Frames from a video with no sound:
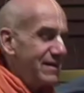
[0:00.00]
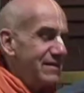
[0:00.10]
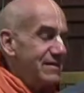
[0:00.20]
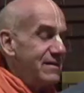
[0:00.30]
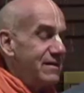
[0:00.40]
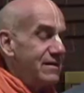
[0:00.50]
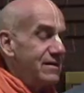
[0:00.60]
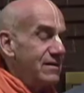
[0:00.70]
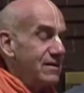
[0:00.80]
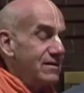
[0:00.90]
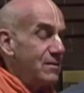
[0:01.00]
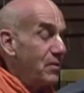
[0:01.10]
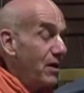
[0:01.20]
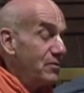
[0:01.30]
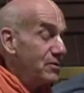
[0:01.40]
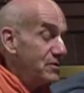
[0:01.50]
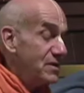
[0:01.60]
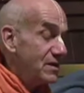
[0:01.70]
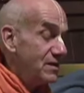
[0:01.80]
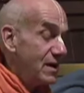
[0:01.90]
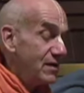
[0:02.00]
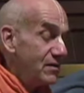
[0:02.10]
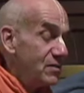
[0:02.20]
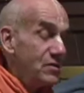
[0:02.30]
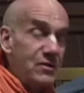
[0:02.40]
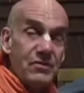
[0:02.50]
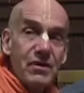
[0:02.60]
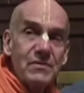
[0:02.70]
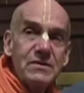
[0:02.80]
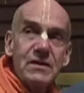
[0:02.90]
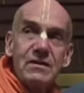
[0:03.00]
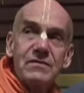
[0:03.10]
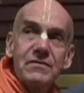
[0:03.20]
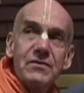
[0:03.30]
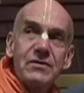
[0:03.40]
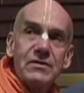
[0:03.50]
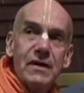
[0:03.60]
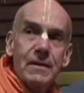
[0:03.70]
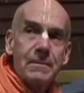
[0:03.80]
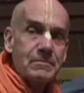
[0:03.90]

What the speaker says: I said, the part where you said that you were the representative of Krishna.